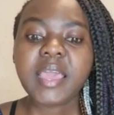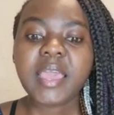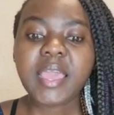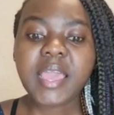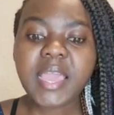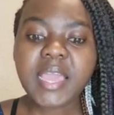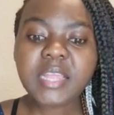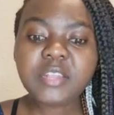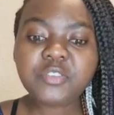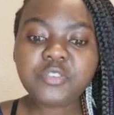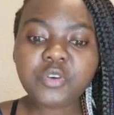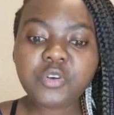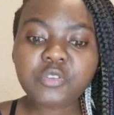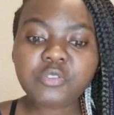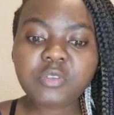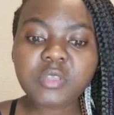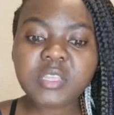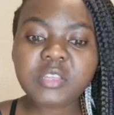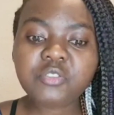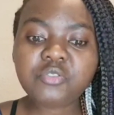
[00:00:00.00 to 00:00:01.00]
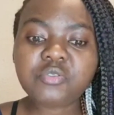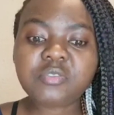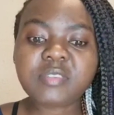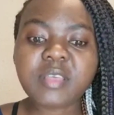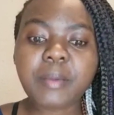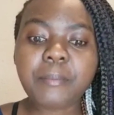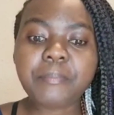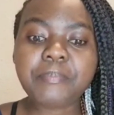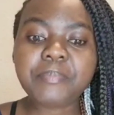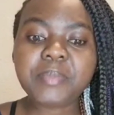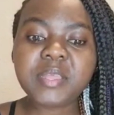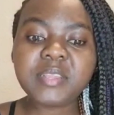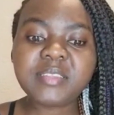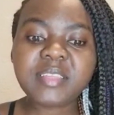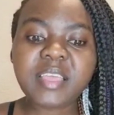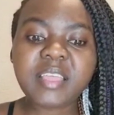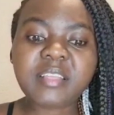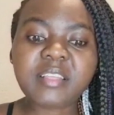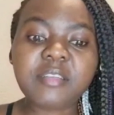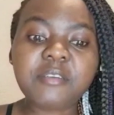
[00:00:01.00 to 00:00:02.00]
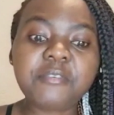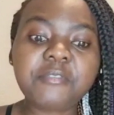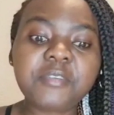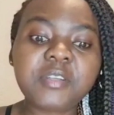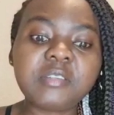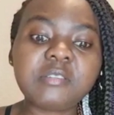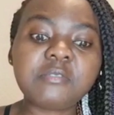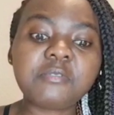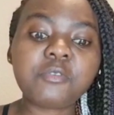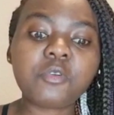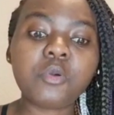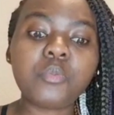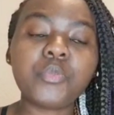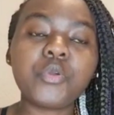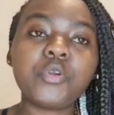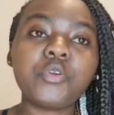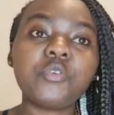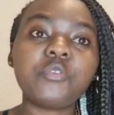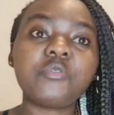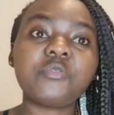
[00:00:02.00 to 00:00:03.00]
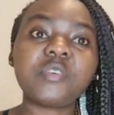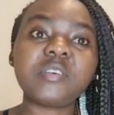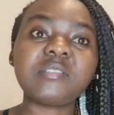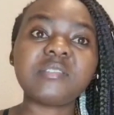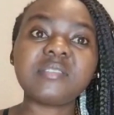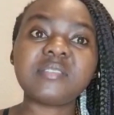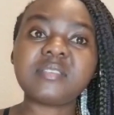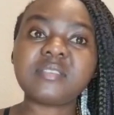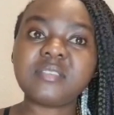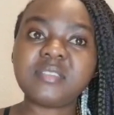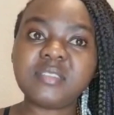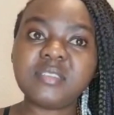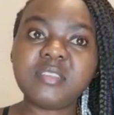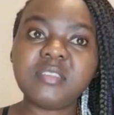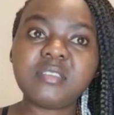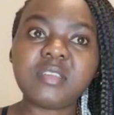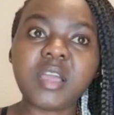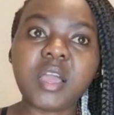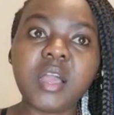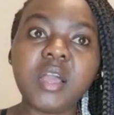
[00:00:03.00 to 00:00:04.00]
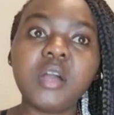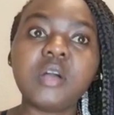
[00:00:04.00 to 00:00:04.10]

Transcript: And you also need to submit a reference from your university teacher.